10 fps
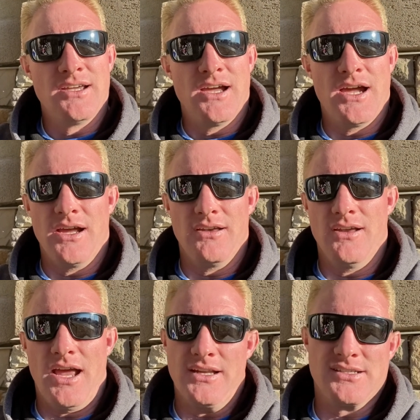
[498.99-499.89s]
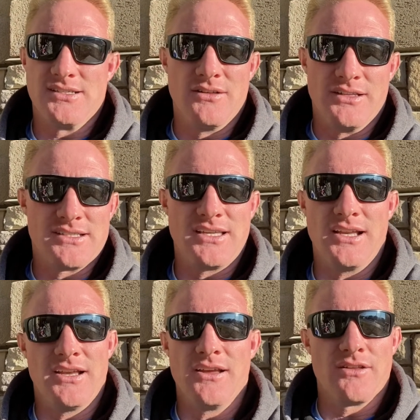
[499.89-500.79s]
and still
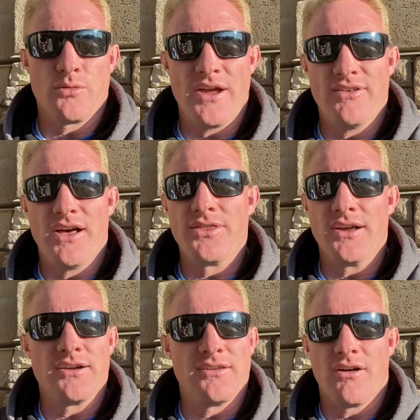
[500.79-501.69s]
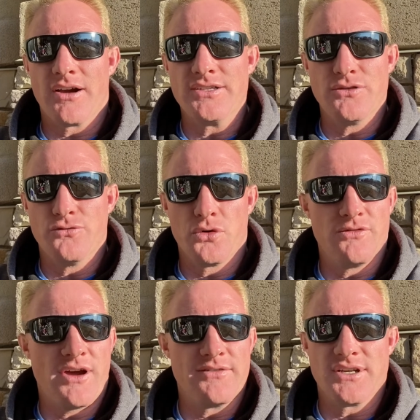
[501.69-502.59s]
exceed any other wave out there, the RI
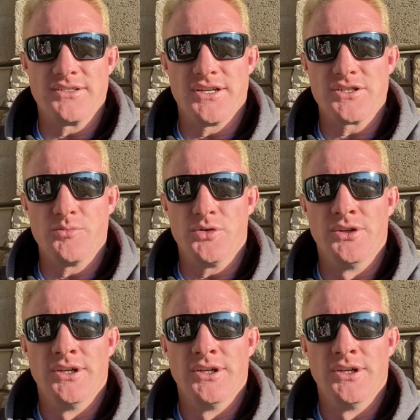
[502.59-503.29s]
245 is untouchable.